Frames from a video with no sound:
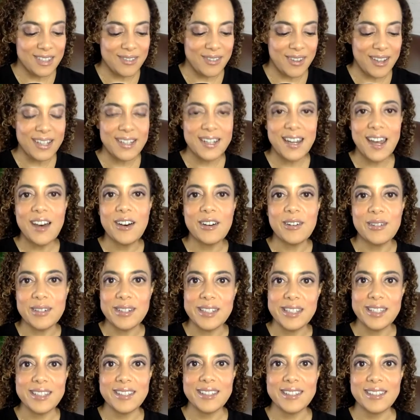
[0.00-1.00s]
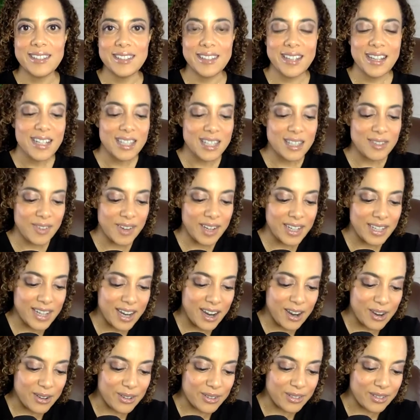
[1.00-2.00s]
find out. Let's find
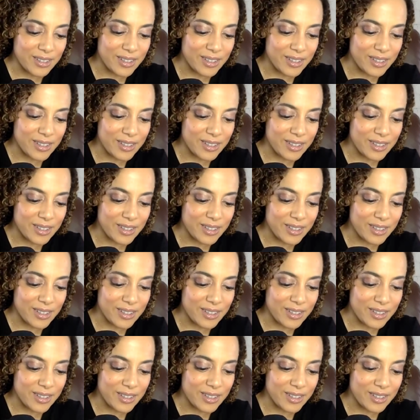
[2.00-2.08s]
out.